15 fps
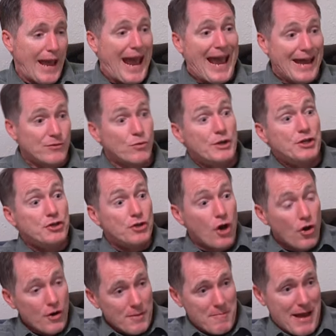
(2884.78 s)
And when you
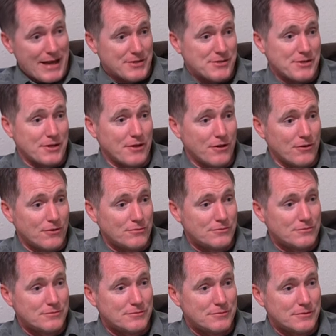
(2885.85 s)
go to Mexico,
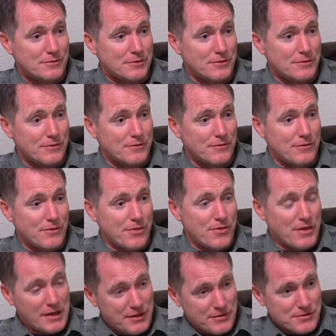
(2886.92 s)

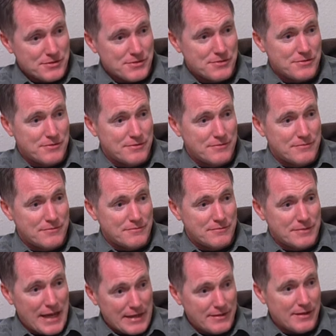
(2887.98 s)
things
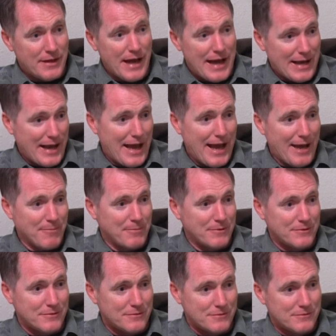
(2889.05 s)
tend to not
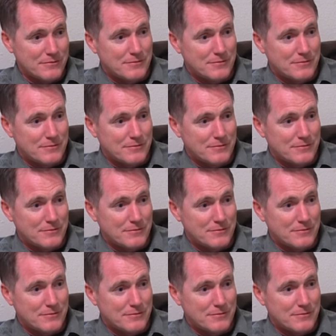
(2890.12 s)
happen.